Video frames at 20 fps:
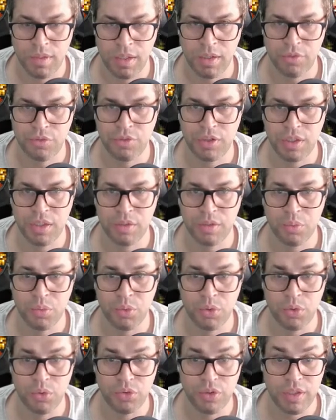I don't think it
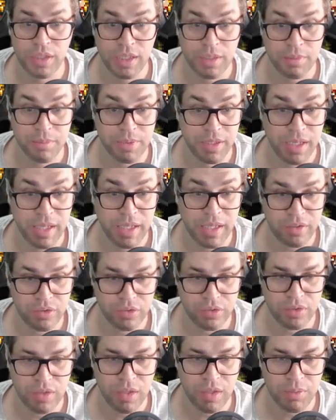will use again, but I
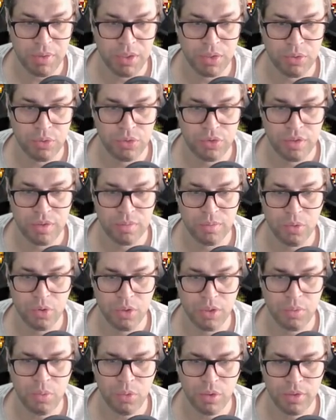saw it using
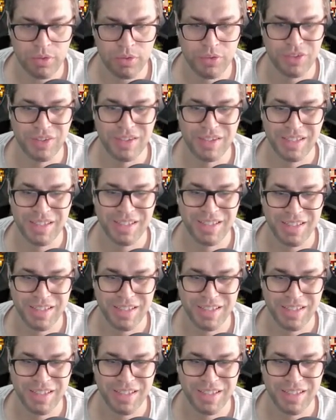more than once.